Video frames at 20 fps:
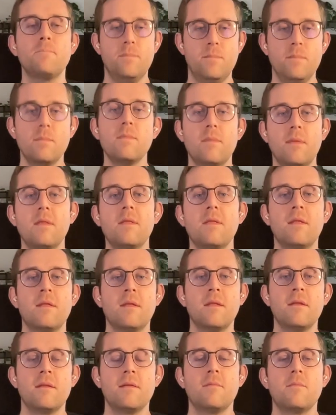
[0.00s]

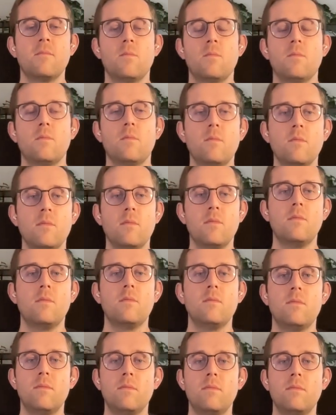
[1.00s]

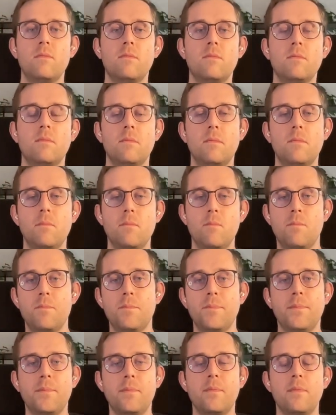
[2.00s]

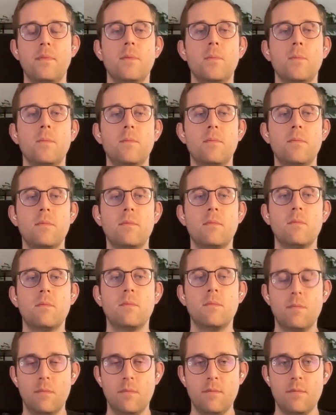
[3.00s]

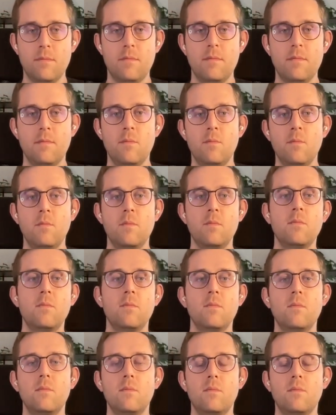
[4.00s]

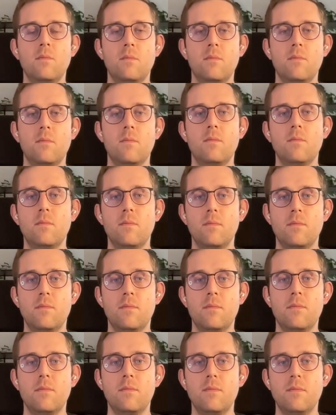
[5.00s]

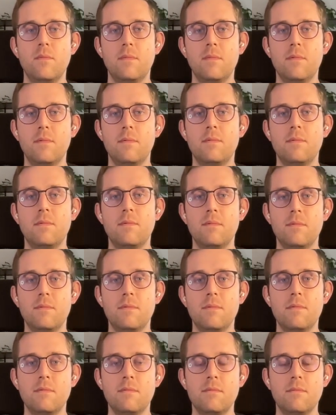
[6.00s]

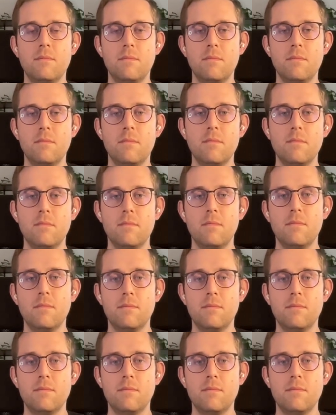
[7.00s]
The person shown says nothing.